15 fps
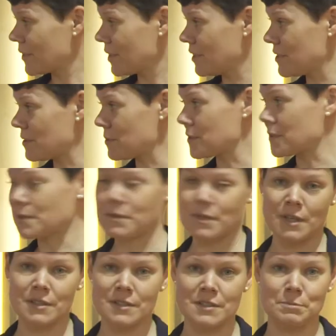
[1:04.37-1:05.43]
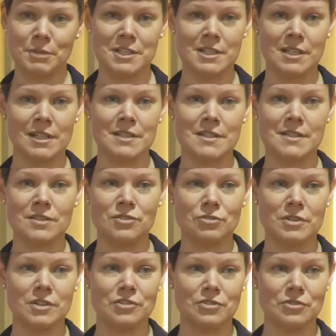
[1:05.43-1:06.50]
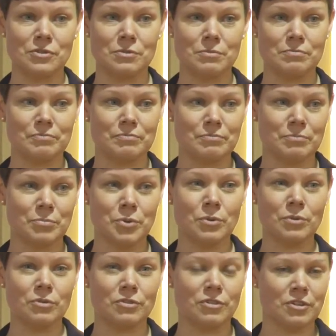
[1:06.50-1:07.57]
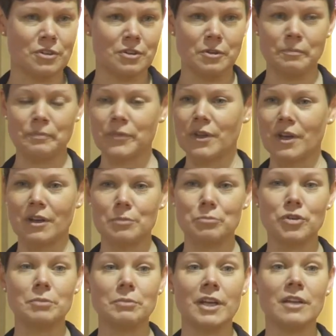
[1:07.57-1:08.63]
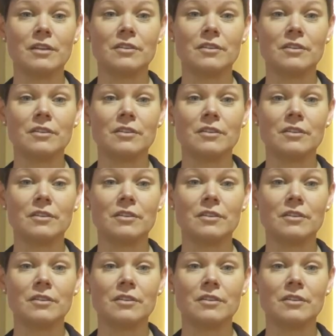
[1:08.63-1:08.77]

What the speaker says: little school there that specialises in traditional portraiture, printmaking